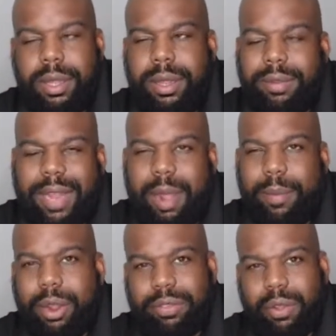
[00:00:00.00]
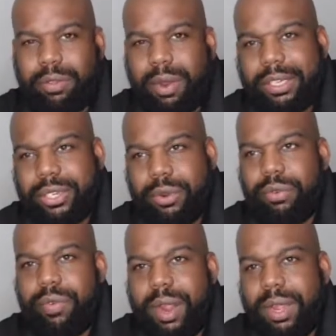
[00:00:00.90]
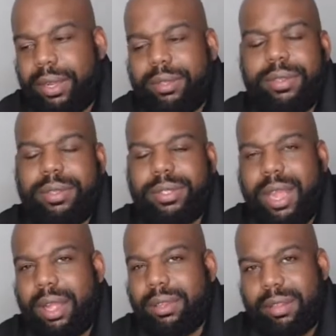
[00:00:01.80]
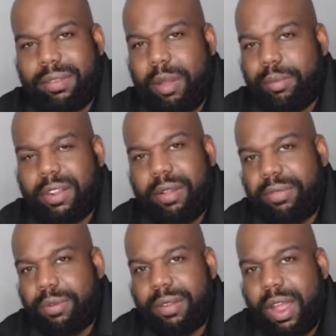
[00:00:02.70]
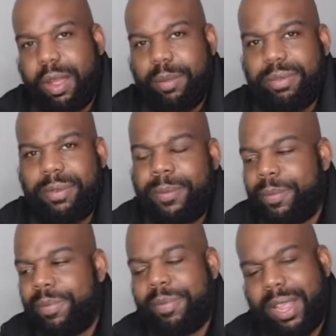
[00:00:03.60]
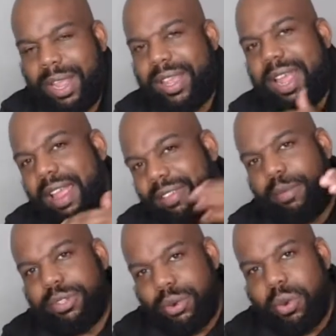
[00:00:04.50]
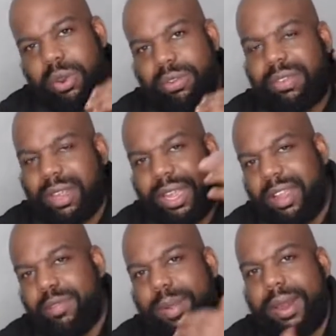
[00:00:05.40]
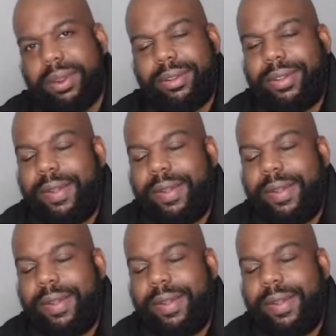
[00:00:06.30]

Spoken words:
Stock market's also like children, right? Stock does dumb stuff sometimes, and then as it matures, it gets better.